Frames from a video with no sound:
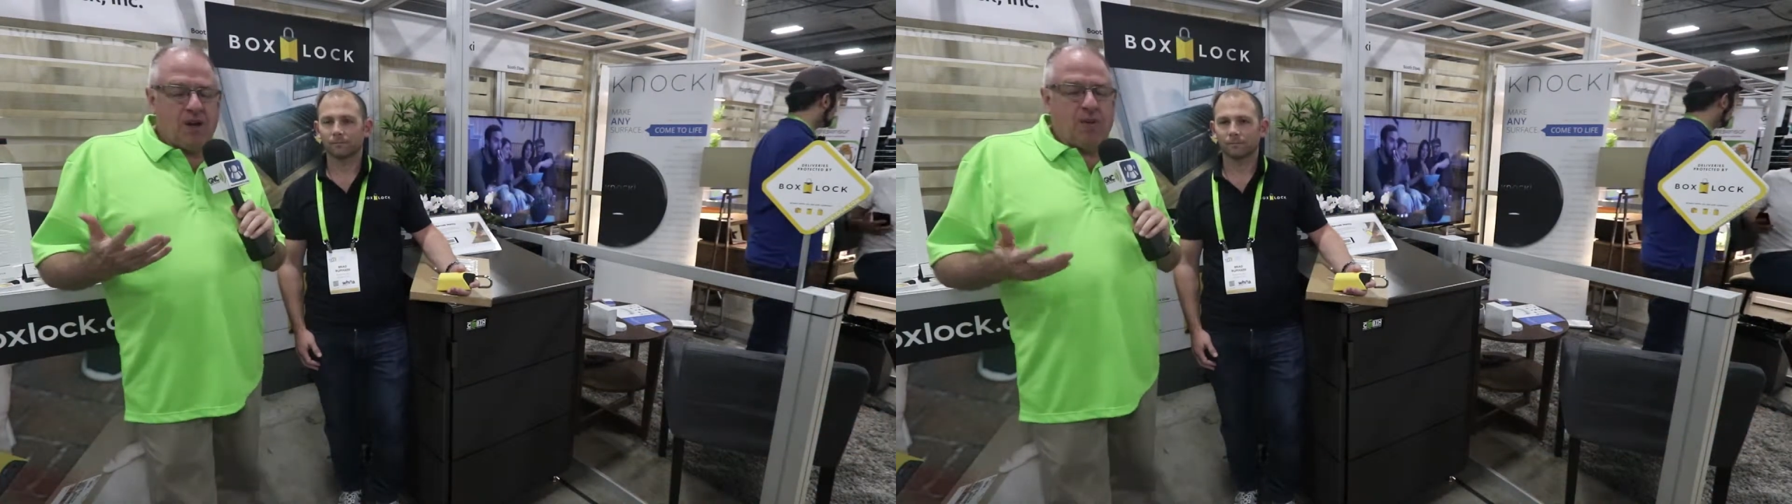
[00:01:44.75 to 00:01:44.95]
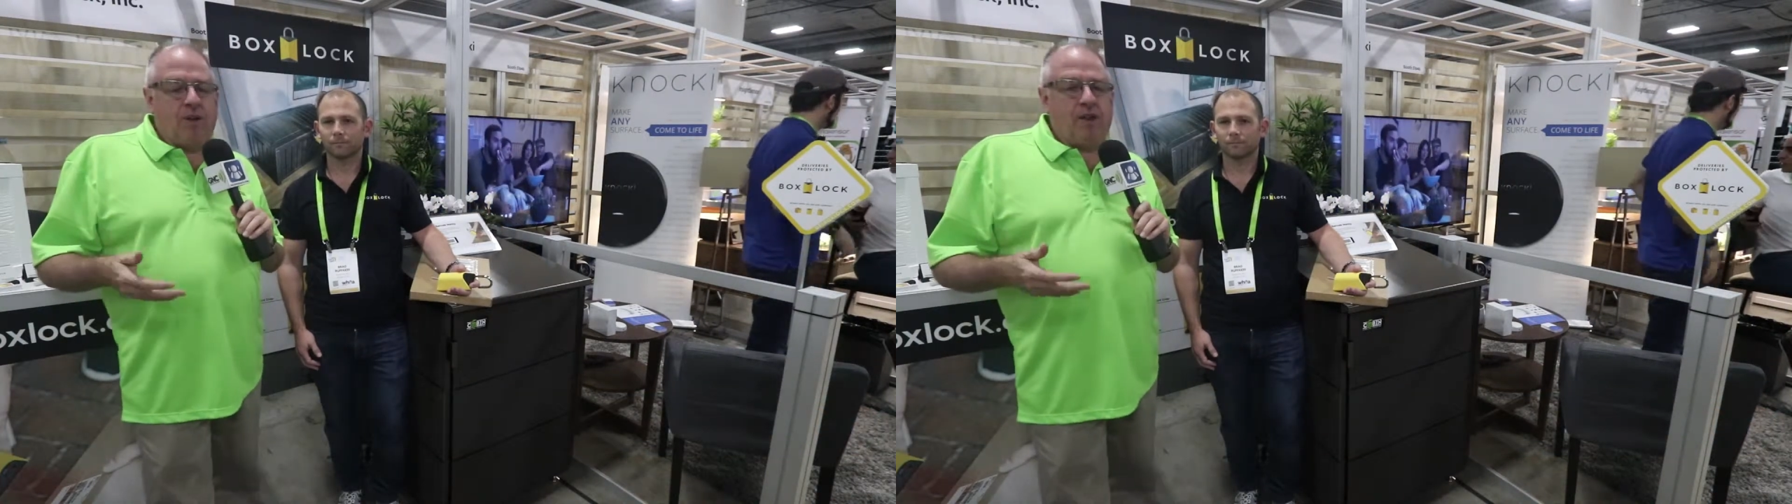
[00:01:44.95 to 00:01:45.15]

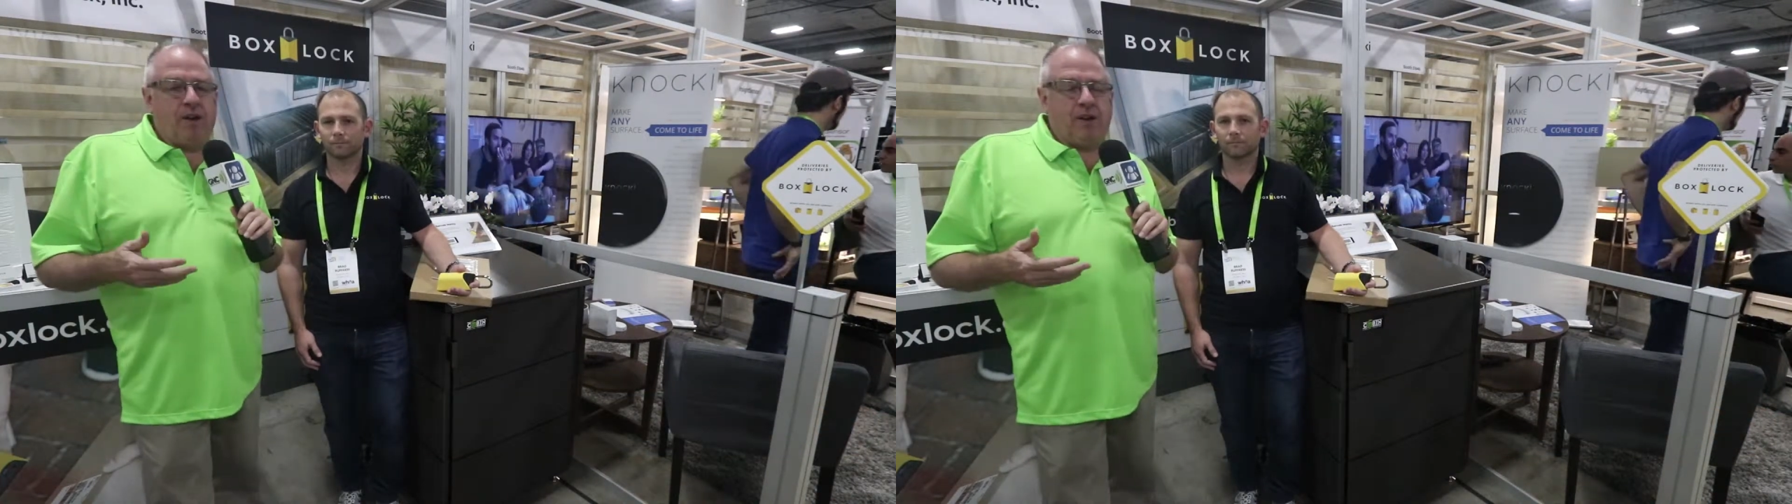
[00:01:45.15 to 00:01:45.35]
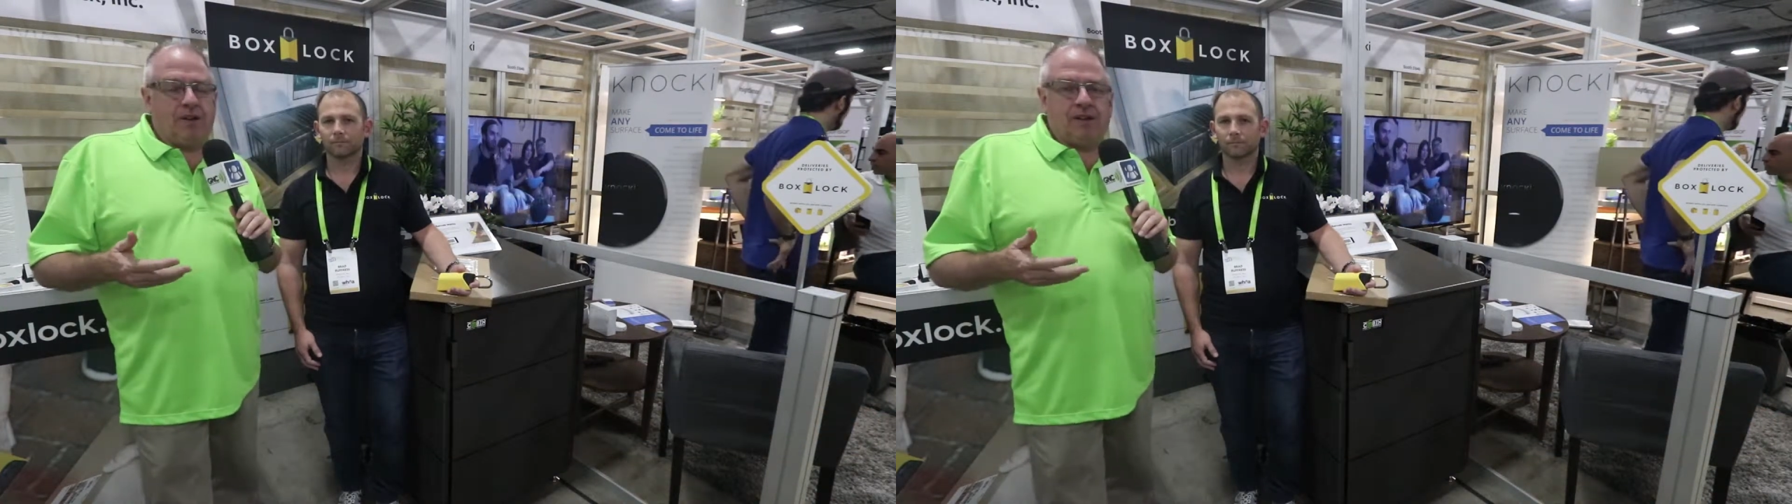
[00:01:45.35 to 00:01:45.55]

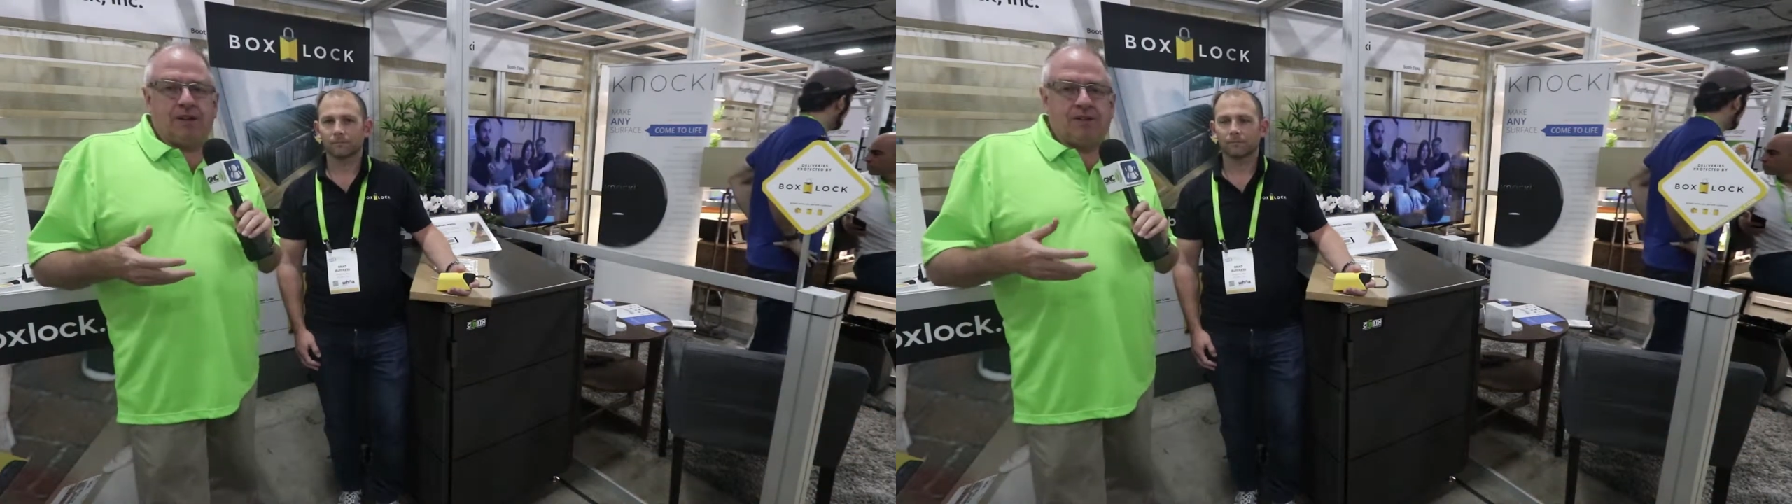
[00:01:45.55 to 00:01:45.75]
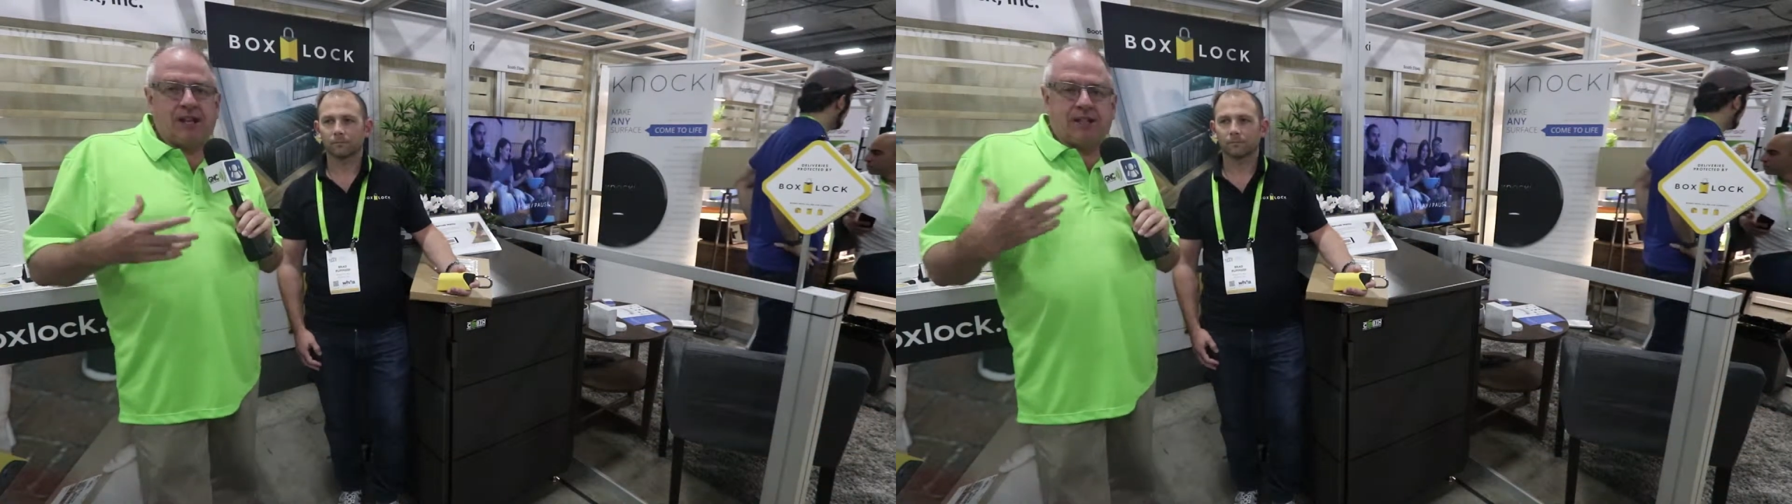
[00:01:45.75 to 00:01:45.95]
whether
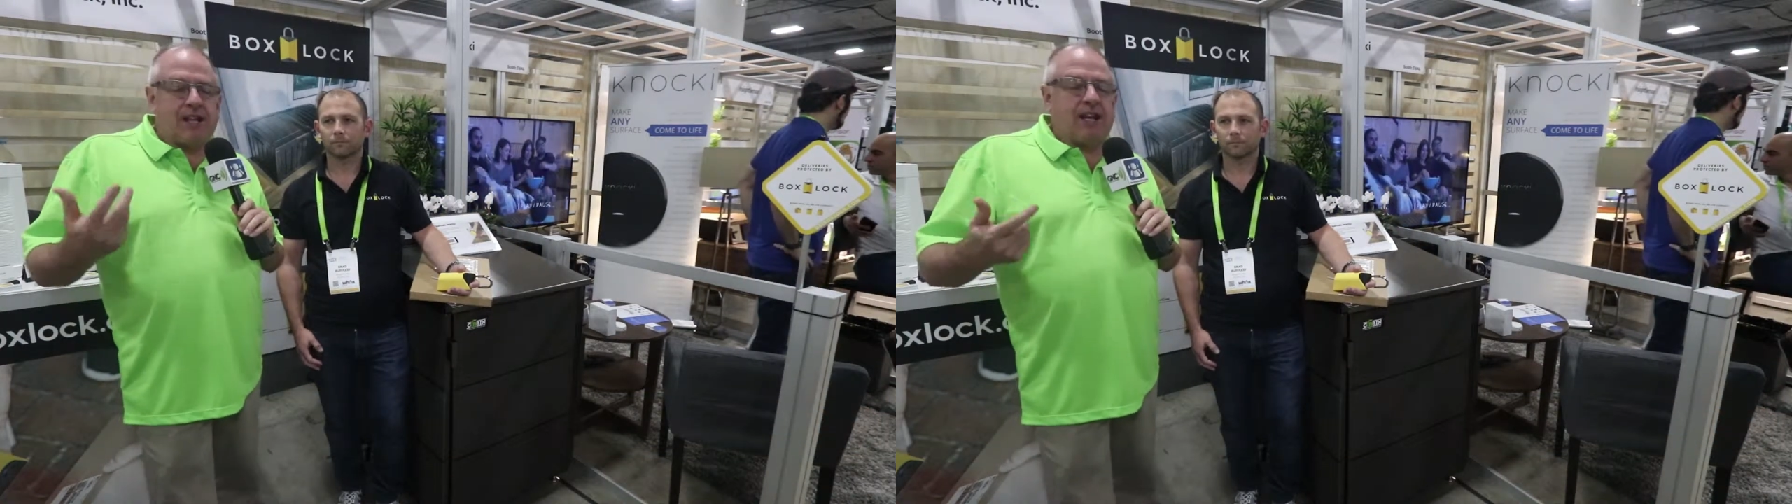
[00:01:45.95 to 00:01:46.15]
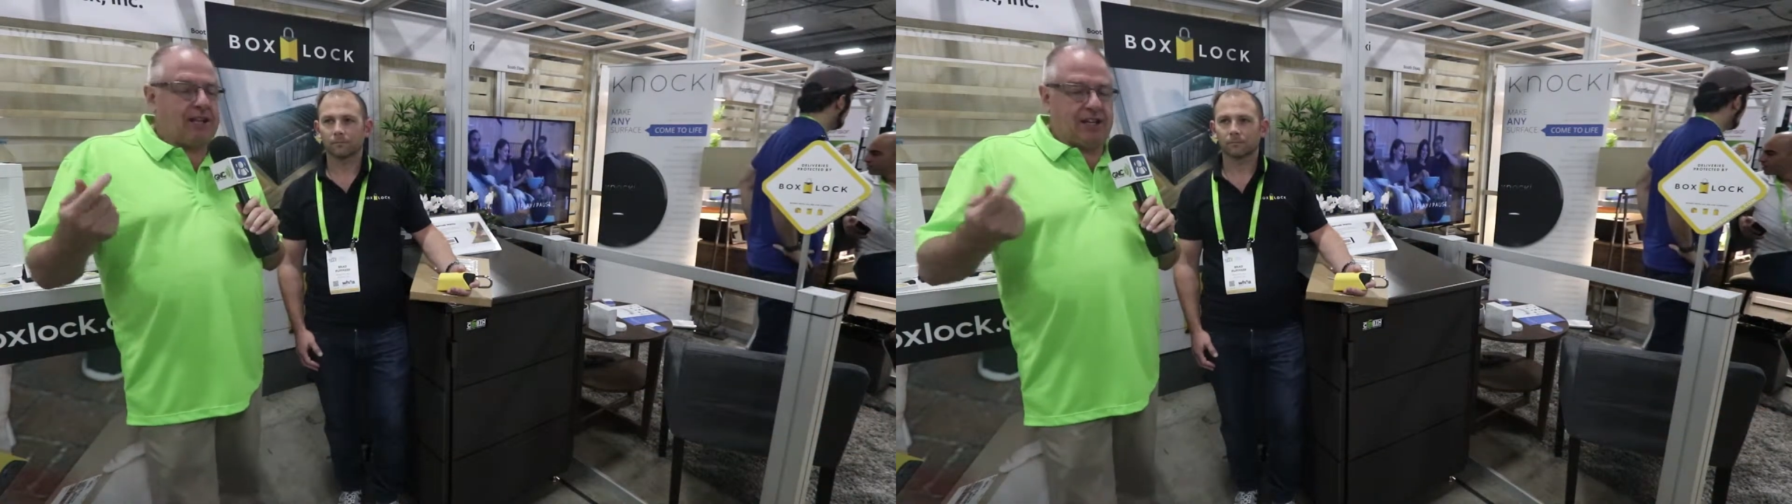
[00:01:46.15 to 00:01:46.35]
that
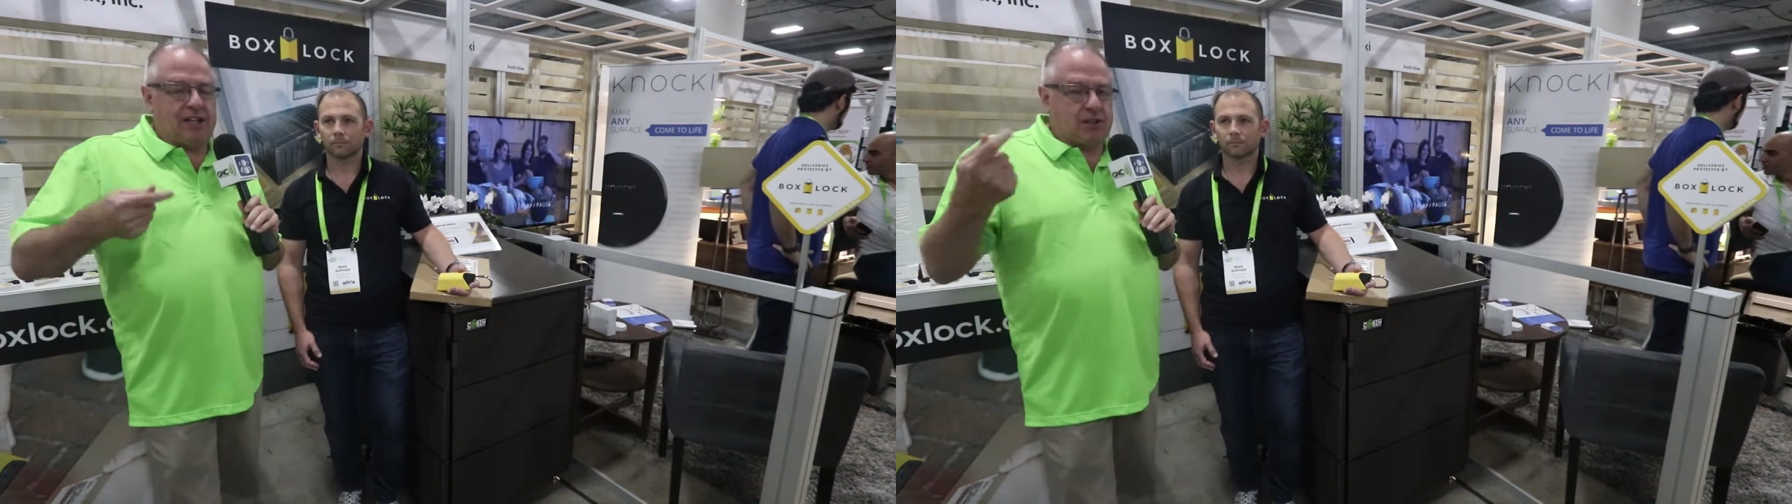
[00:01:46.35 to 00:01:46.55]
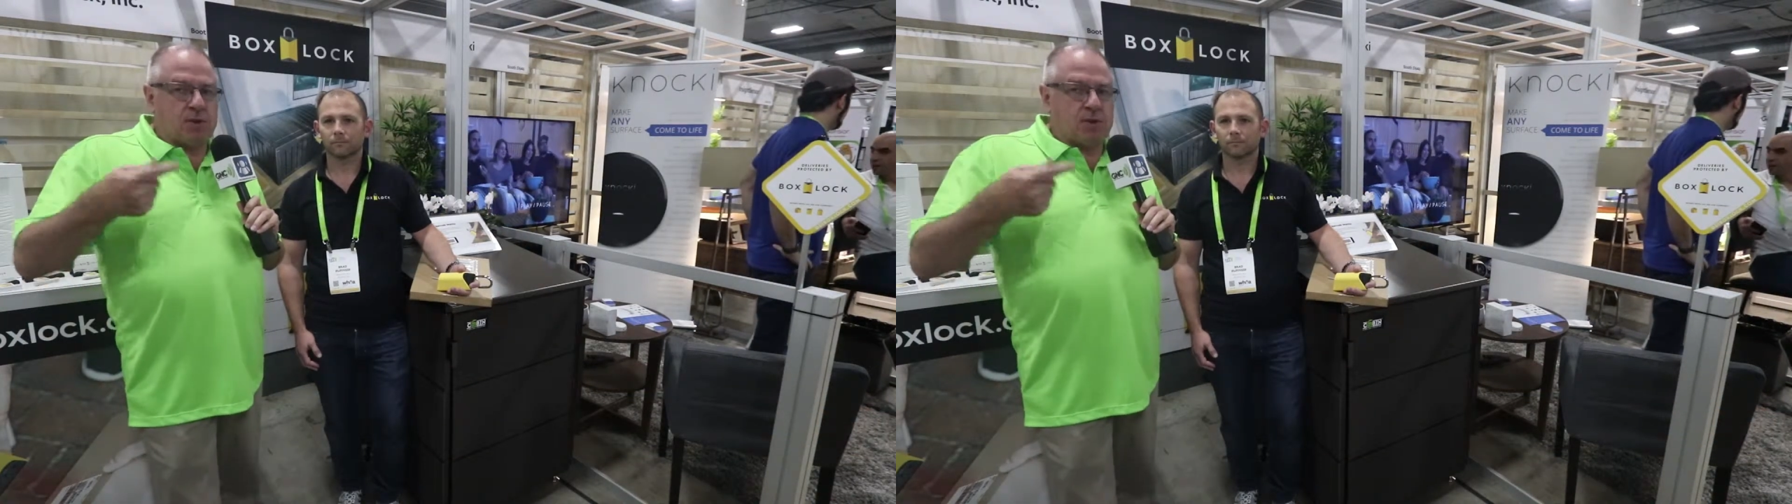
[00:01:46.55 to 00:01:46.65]
they're